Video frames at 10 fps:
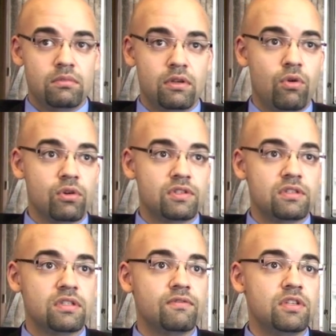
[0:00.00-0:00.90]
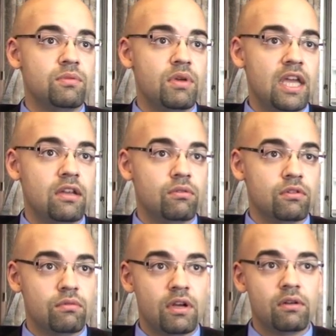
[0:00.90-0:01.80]
the coarseness of the debate
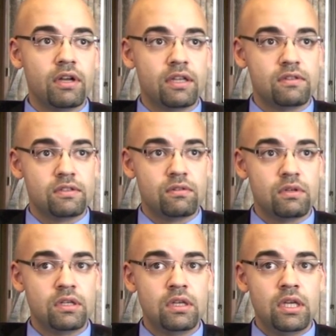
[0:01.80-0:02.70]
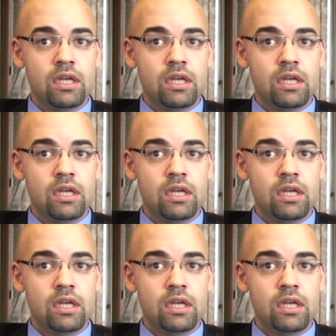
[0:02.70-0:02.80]
or the rhetoric and so on.